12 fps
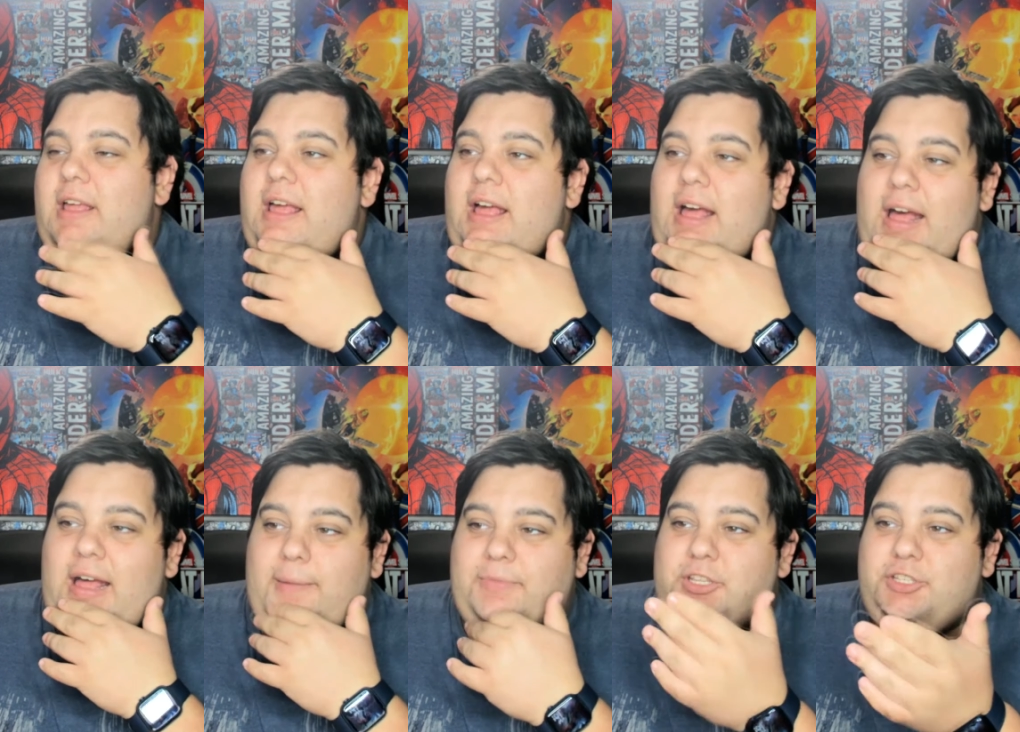
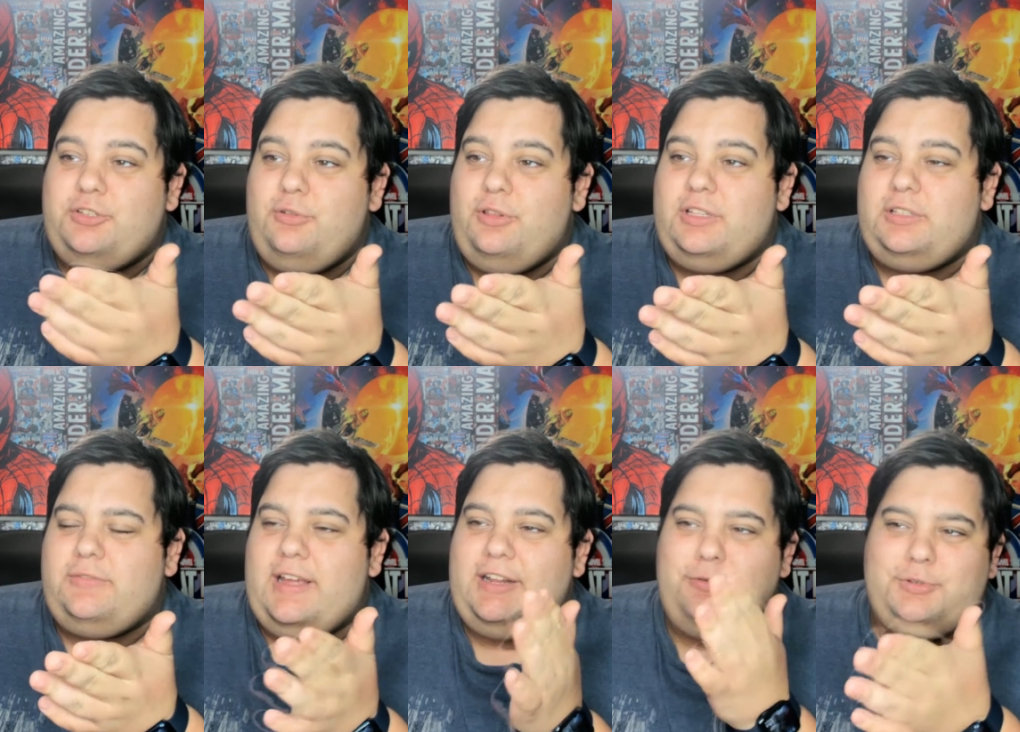The suit looks
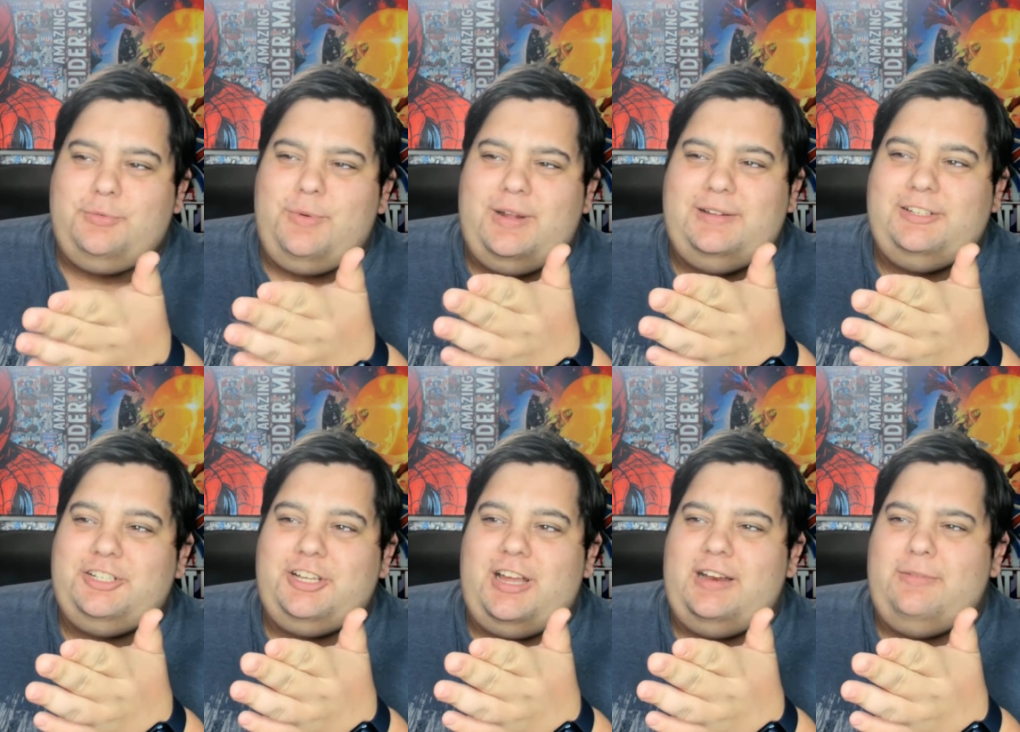fine. There was one
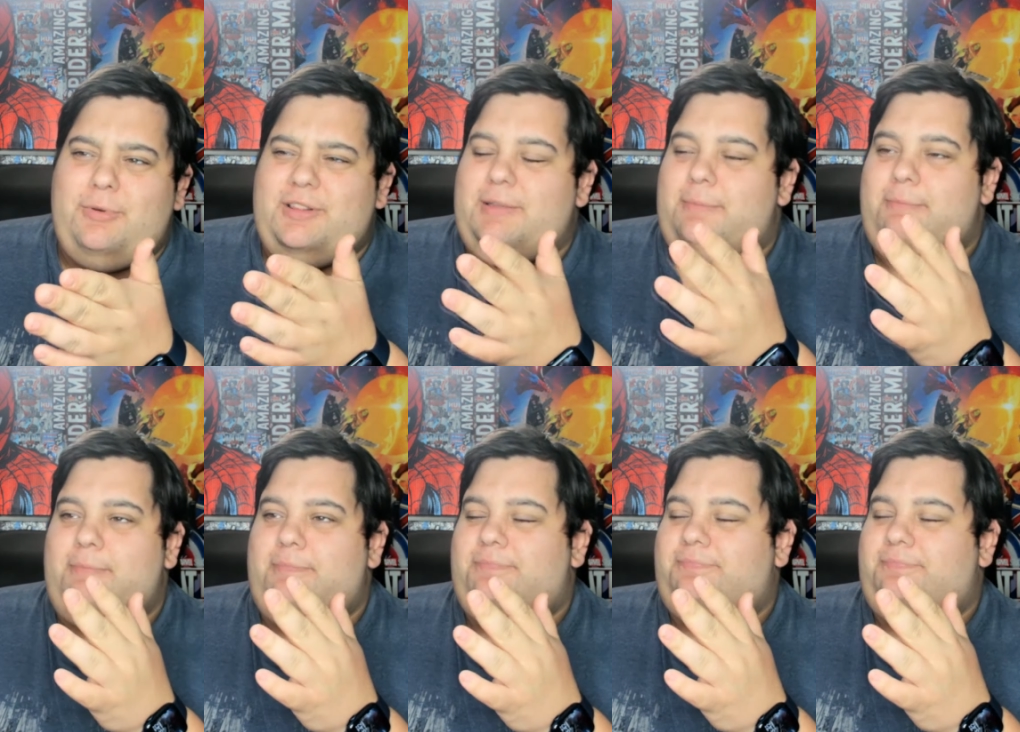shot where the